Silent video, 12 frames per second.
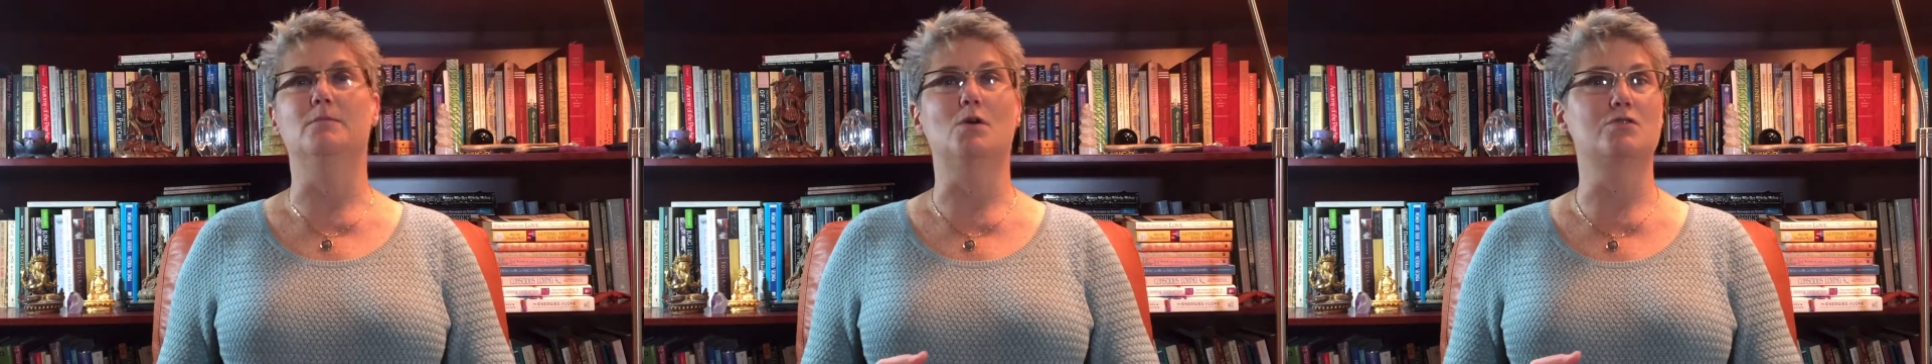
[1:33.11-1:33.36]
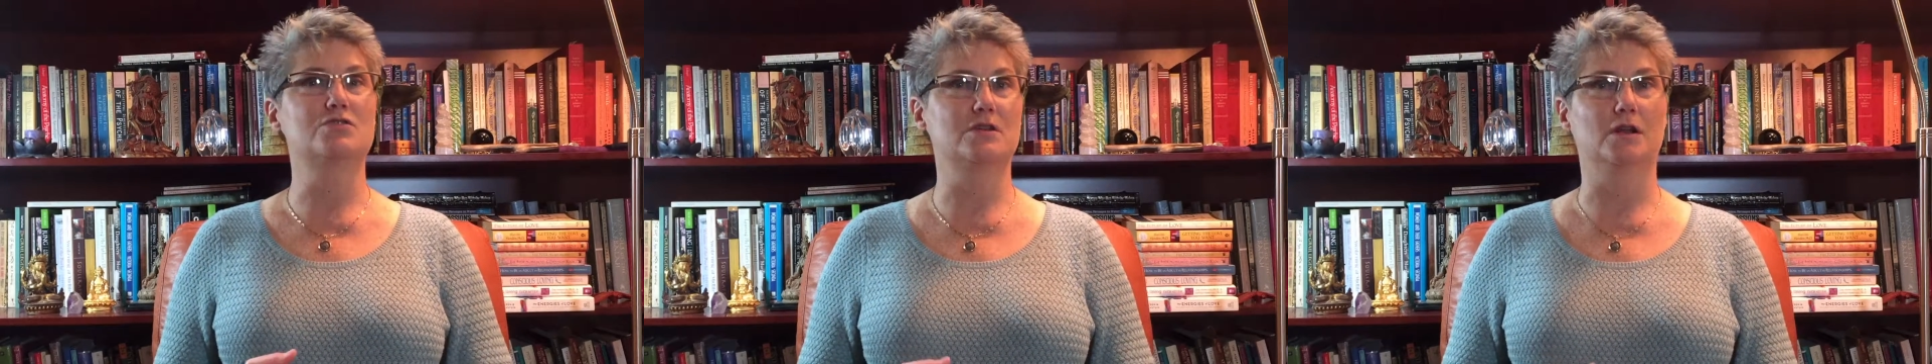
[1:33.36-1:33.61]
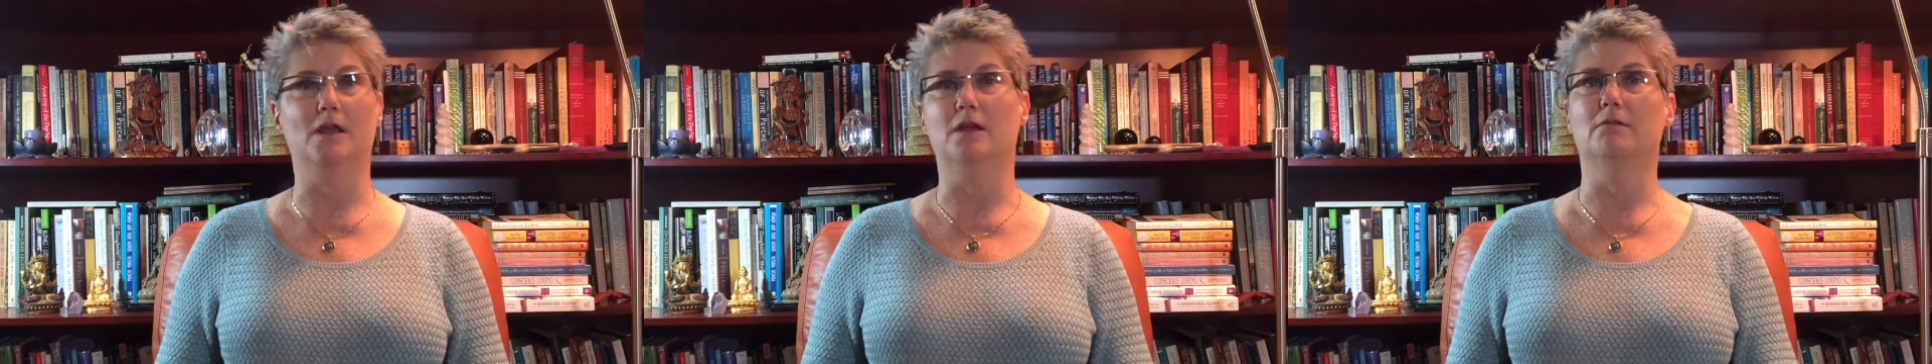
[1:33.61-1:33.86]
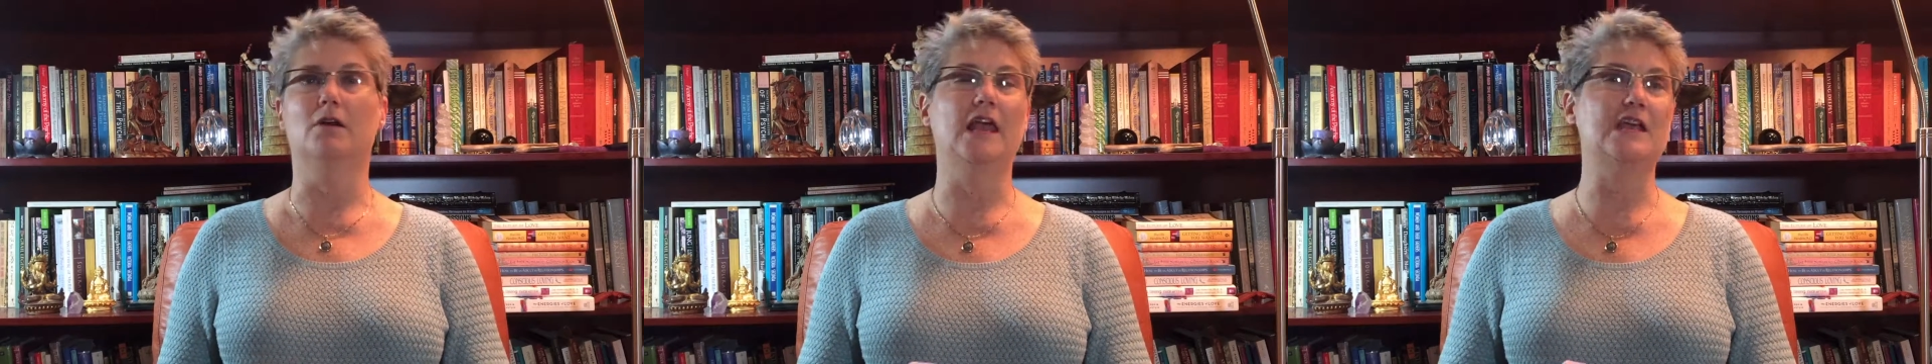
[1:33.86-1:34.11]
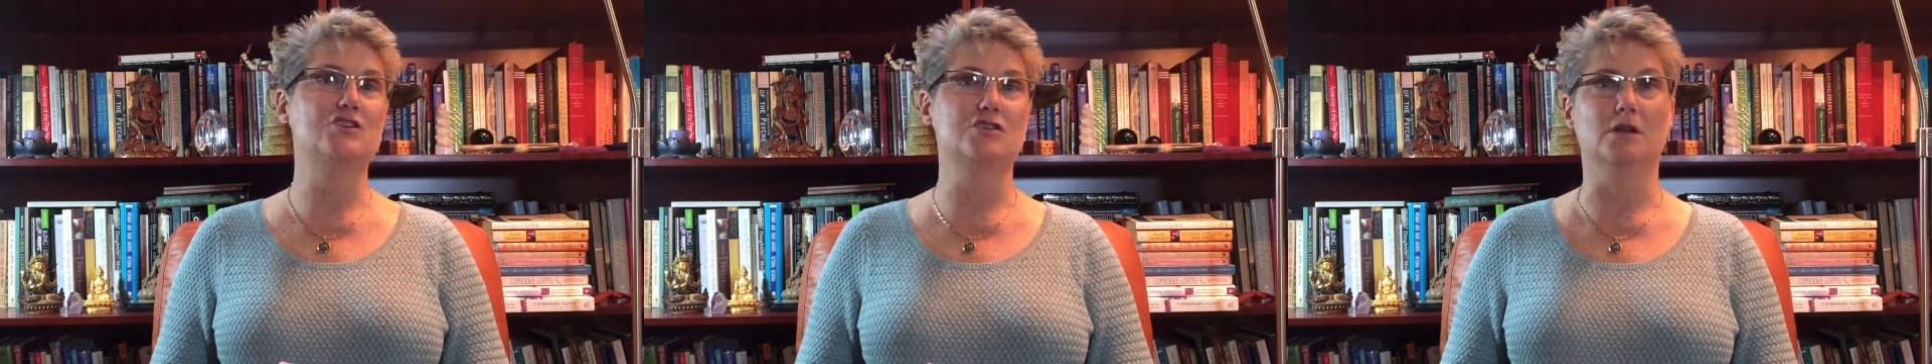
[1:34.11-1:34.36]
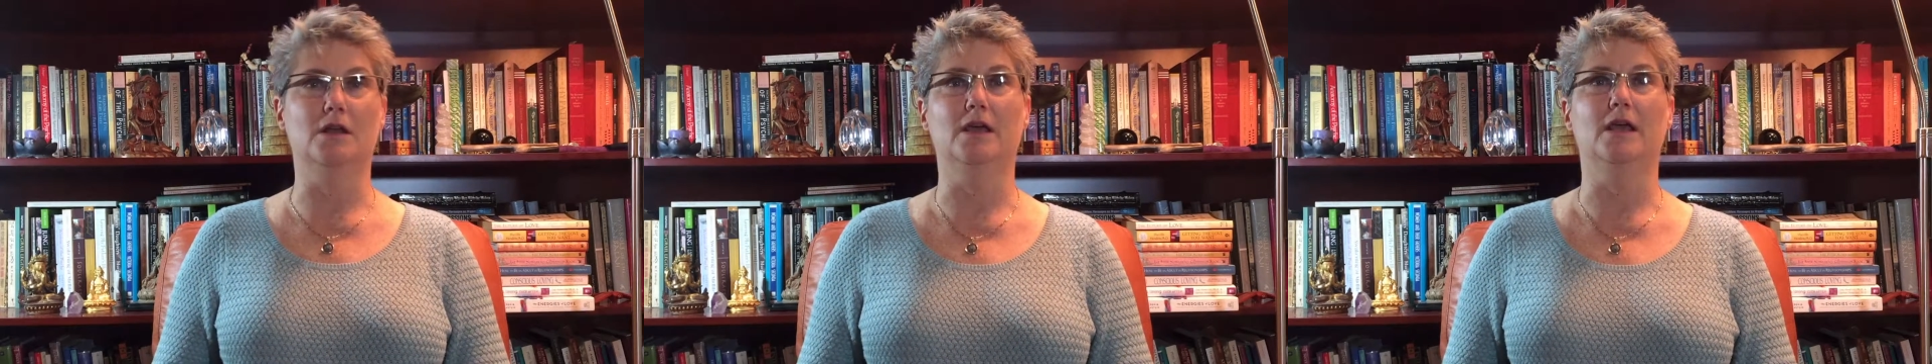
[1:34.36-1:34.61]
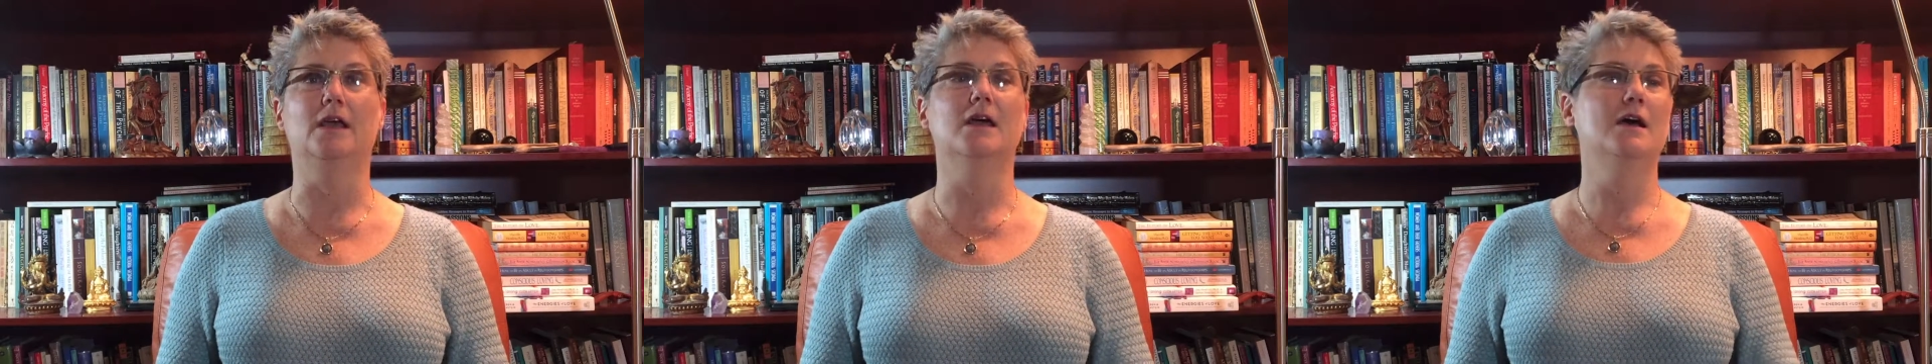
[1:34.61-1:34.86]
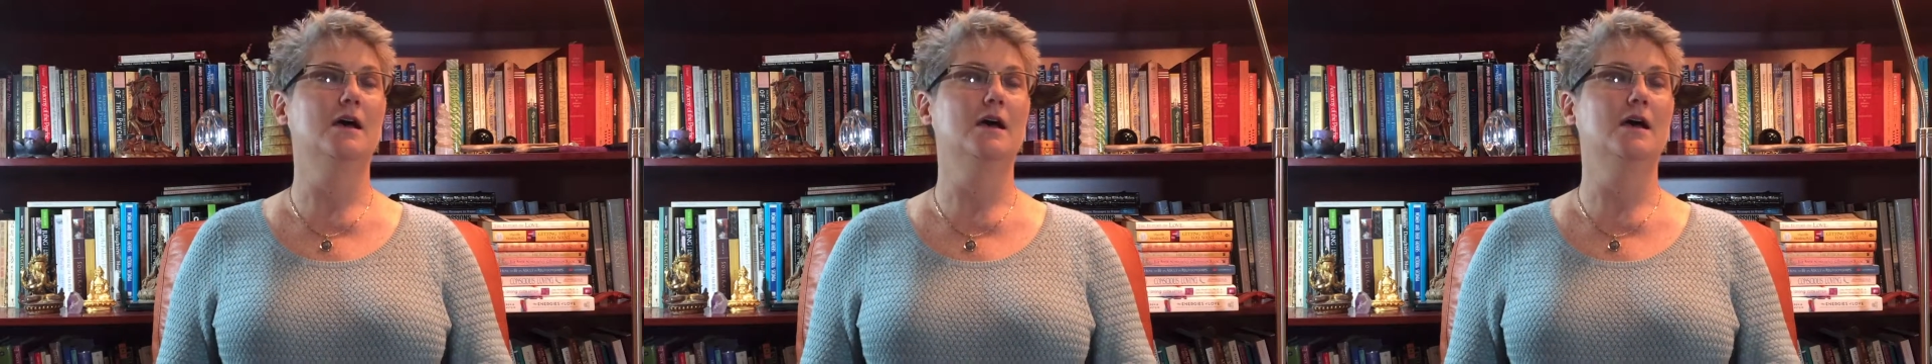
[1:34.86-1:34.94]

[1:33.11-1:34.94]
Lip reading: emotionally, relationally,